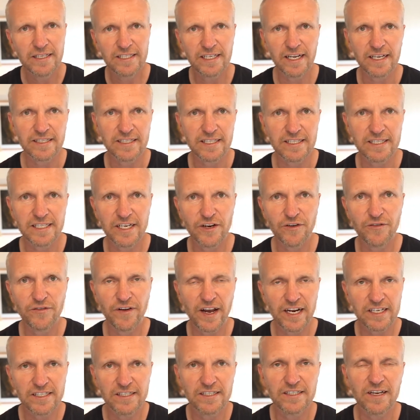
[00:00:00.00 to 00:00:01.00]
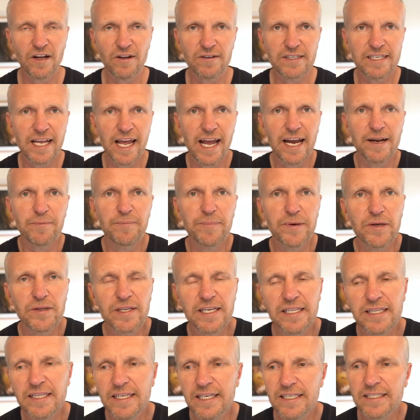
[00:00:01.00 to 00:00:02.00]
She has these ear infections. I'll tag Bill
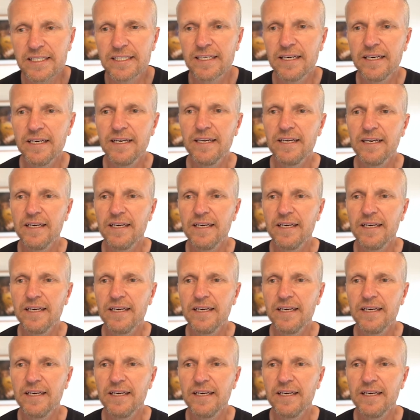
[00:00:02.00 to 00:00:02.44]
in this.